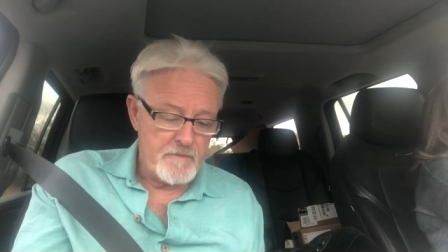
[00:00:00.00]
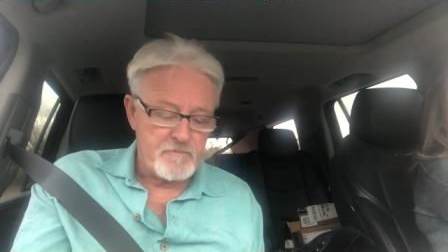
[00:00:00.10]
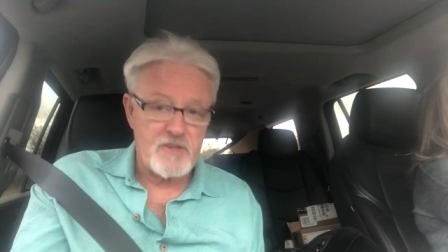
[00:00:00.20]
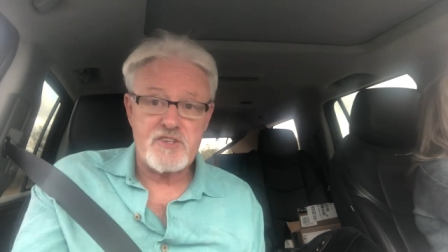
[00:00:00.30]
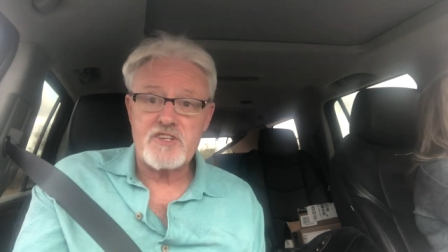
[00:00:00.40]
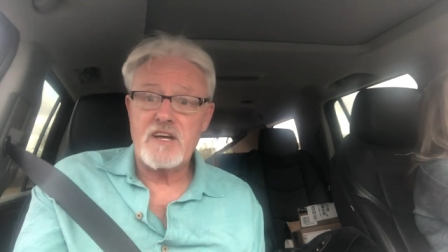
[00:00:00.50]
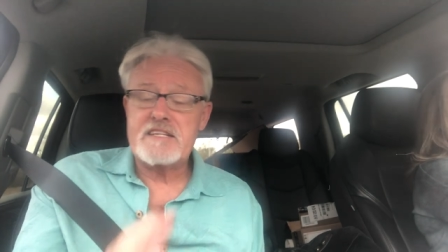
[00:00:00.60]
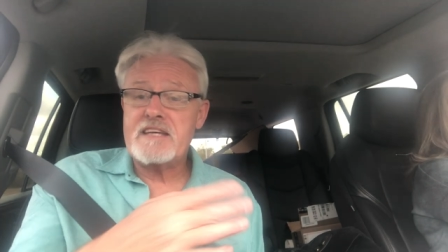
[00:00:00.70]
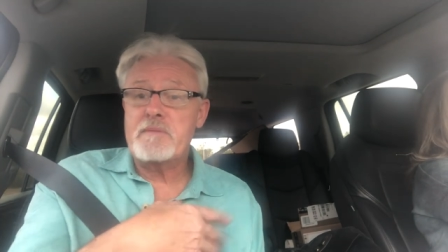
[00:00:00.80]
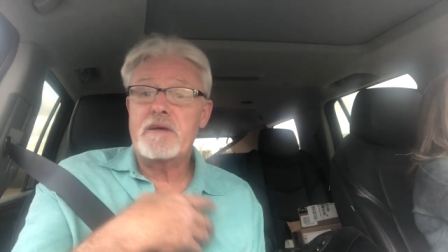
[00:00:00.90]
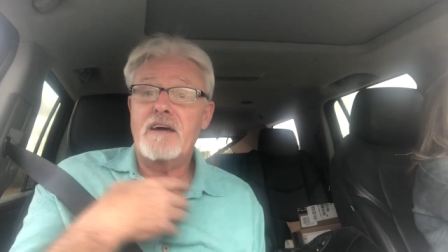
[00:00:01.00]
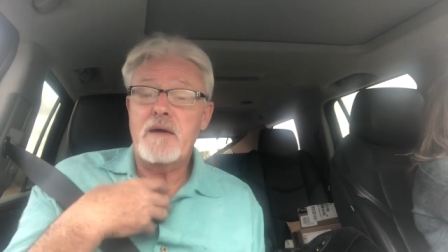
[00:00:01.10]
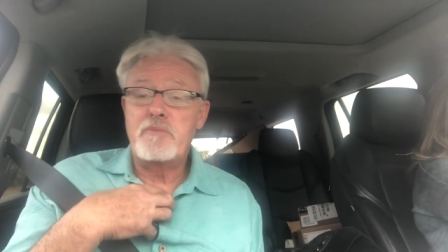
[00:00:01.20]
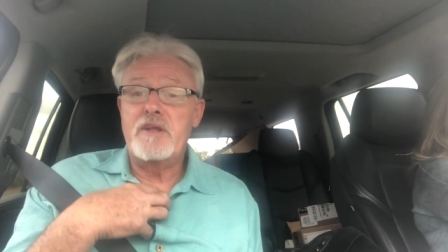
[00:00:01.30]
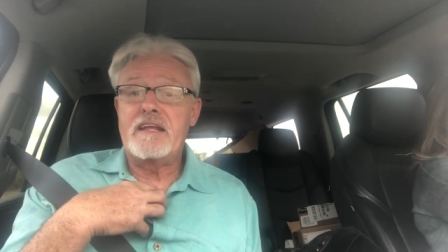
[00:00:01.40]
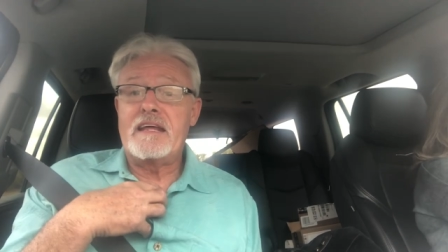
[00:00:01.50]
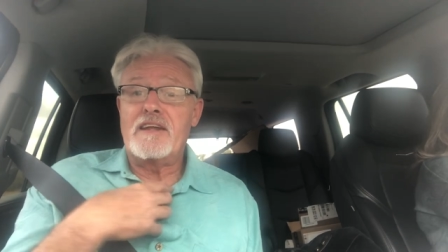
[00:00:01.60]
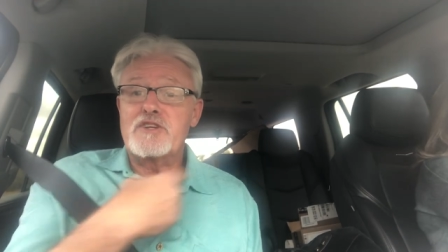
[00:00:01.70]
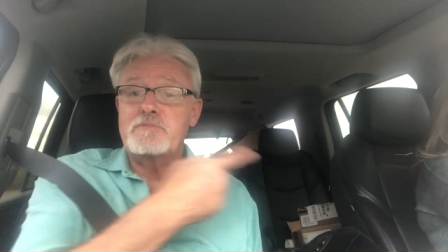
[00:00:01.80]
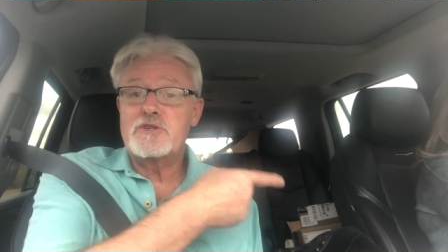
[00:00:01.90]
It's just like Tammy and I breeding an
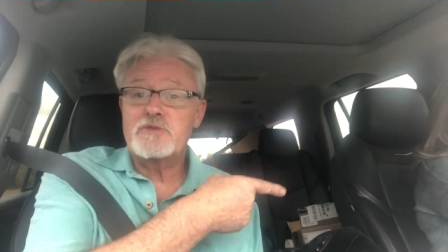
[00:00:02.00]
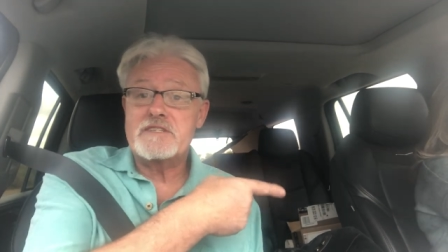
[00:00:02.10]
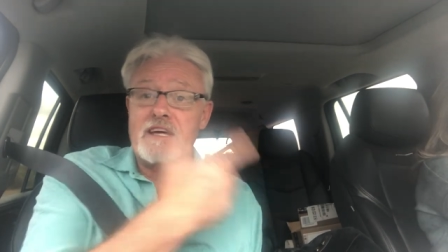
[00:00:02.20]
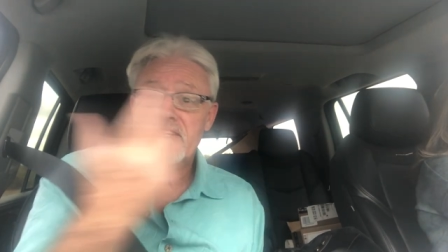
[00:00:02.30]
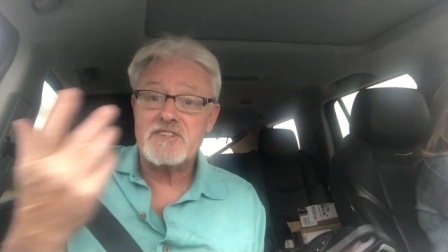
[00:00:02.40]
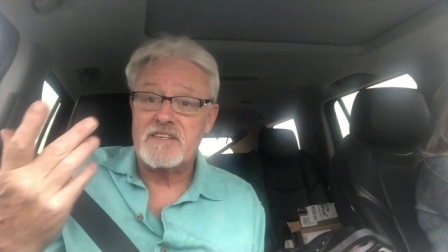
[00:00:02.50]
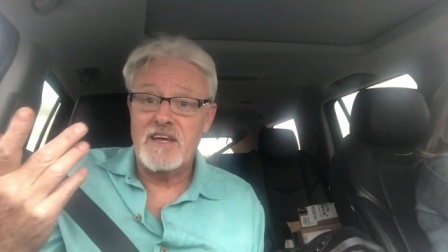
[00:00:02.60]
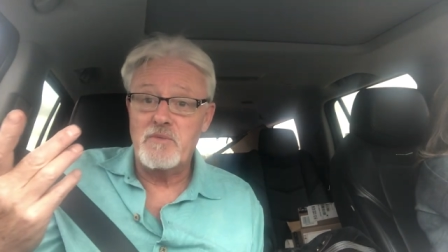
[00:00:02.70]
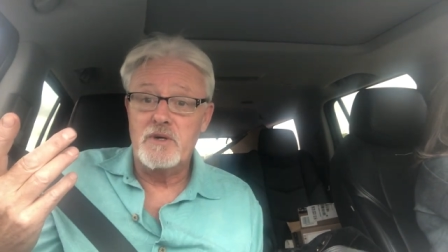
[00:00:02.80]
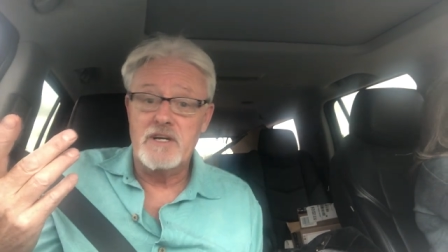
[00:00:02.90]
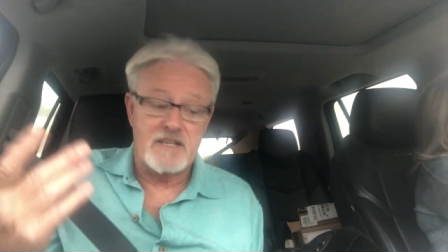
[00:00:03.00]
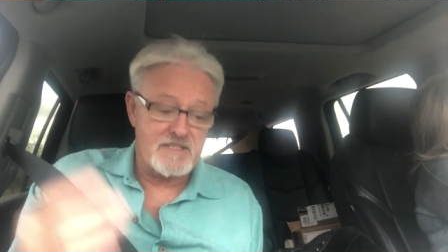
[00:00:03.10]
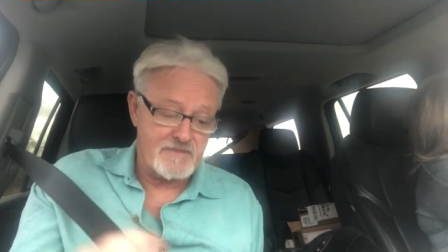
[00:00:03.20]
Englishman to a Texan. It works.